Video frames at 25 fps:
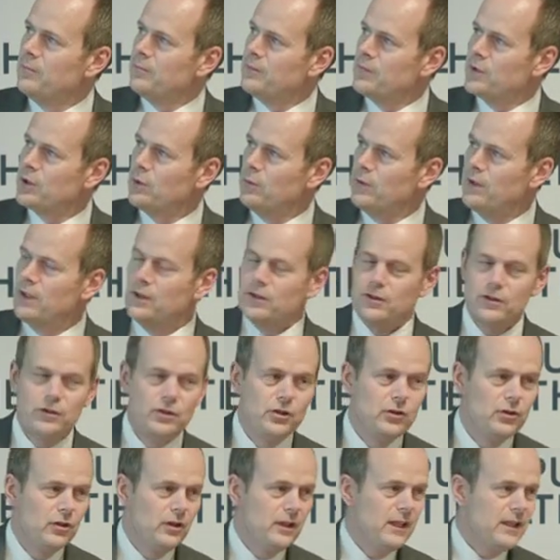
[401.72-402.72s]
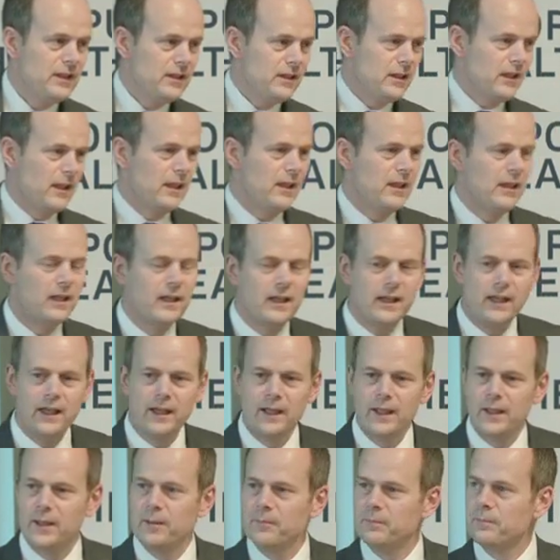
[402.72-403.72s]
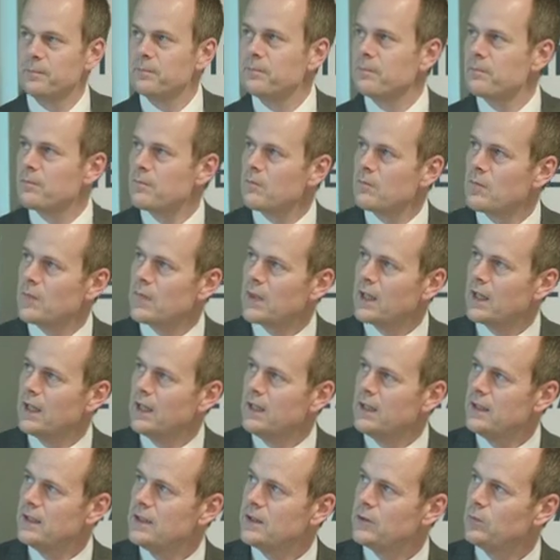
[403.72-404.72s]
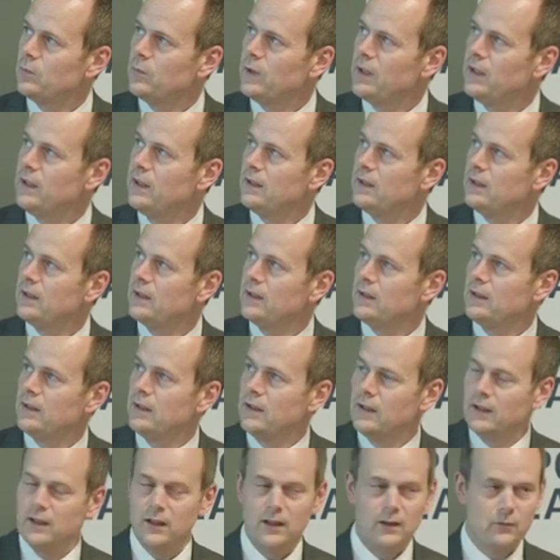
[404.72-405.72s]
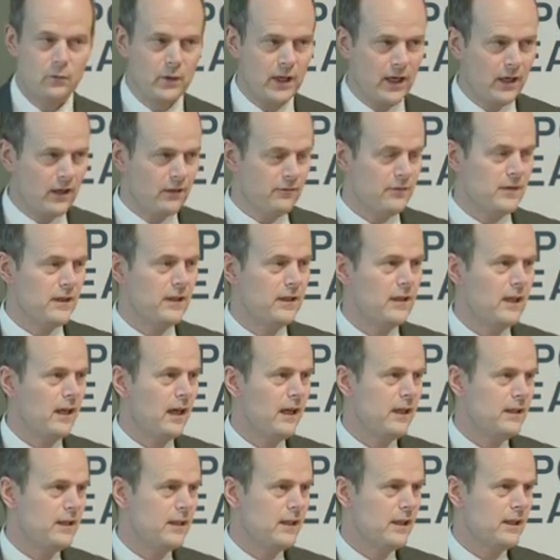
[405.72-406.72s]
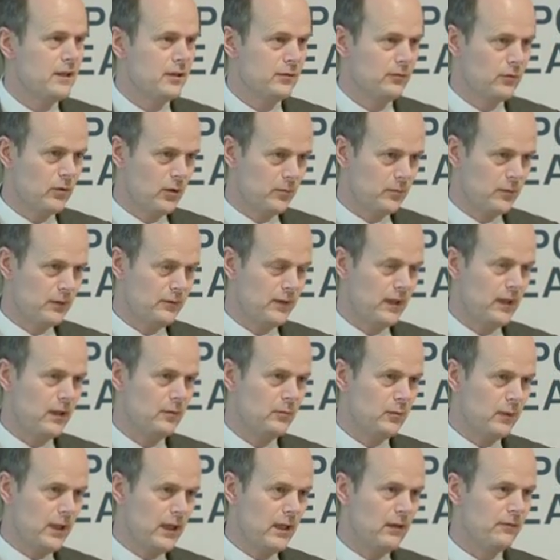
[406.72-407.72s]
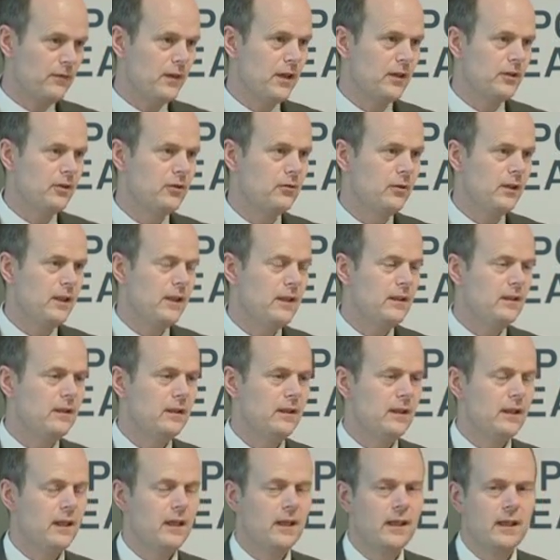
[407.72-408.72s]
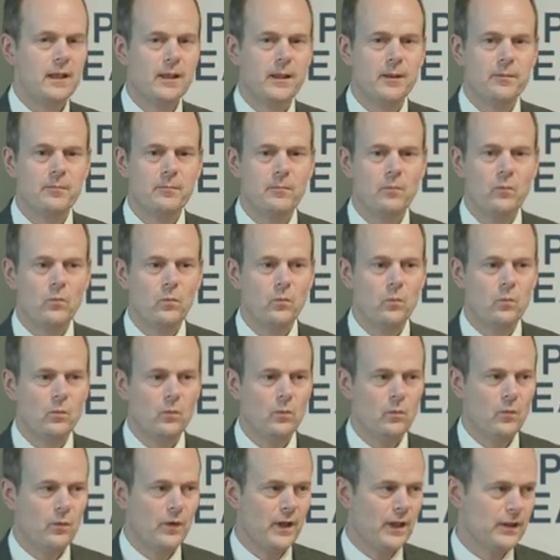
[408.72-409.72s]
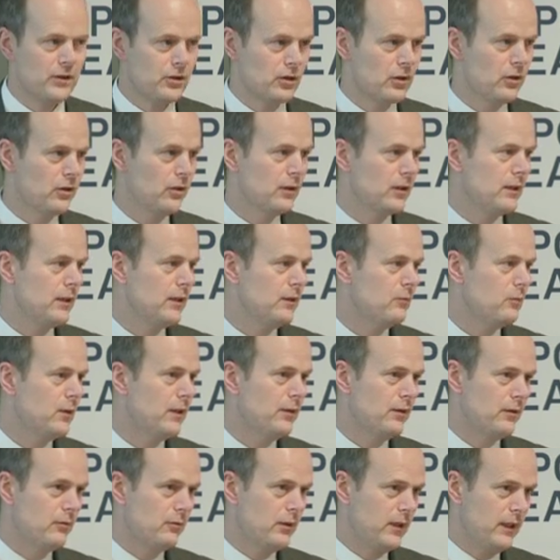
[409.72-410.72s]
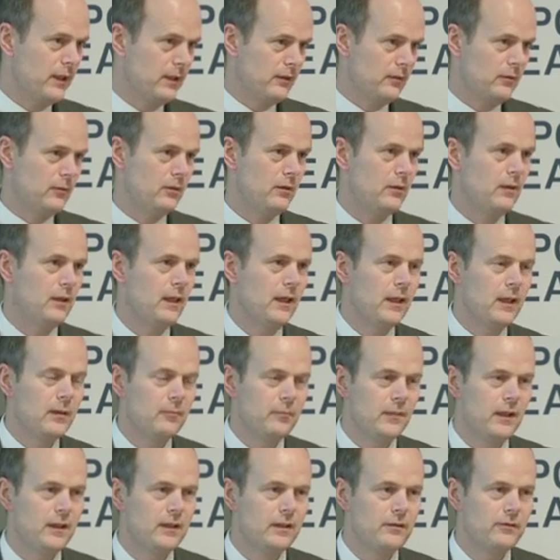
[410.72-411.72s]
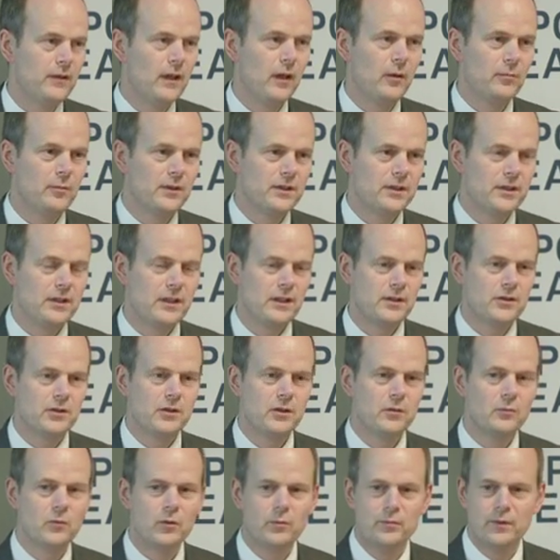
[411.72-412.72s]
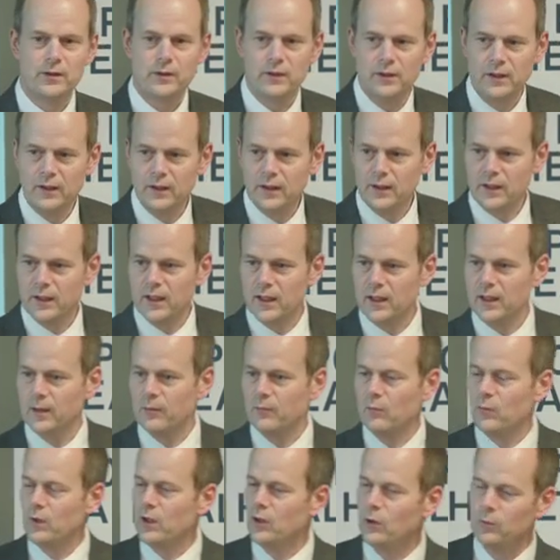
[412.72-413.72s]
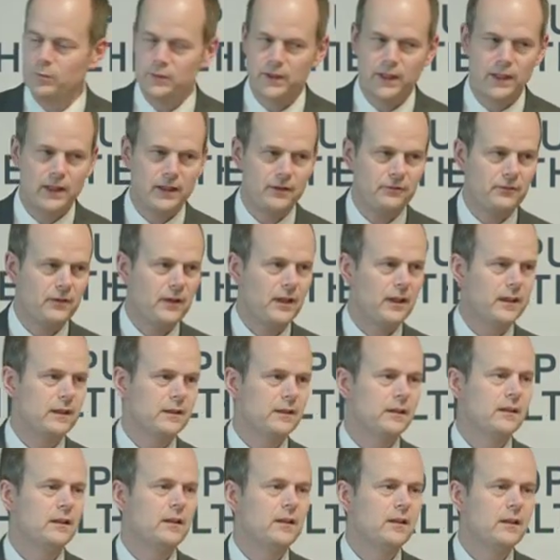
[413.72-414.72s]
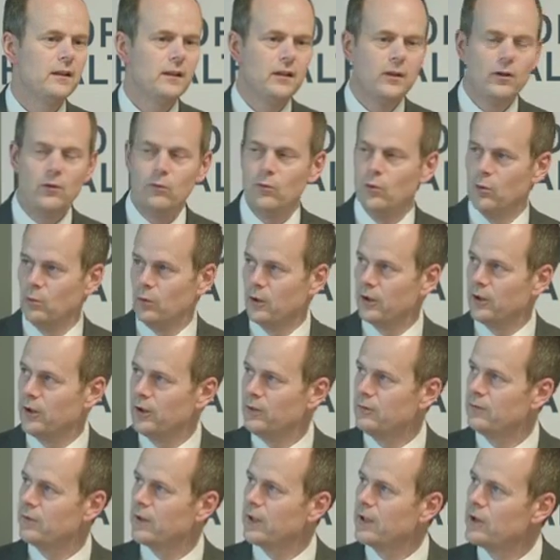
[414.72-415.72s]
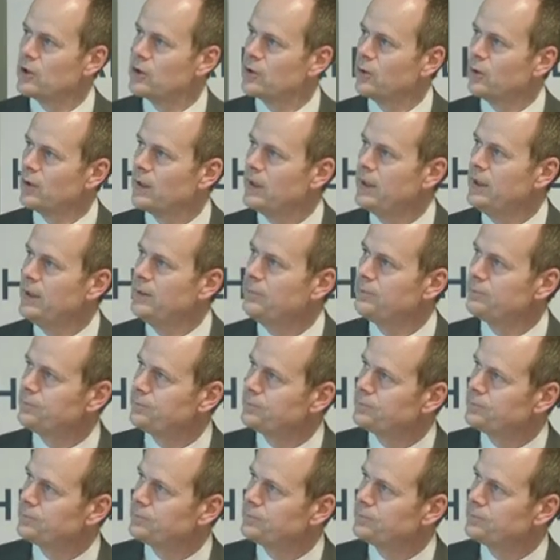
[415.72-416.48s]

So the to-do list is we have the IDS form developed, we have that agreed. That's currently with Orion in development stage at the moment. We hope to have that rolled out very shortly.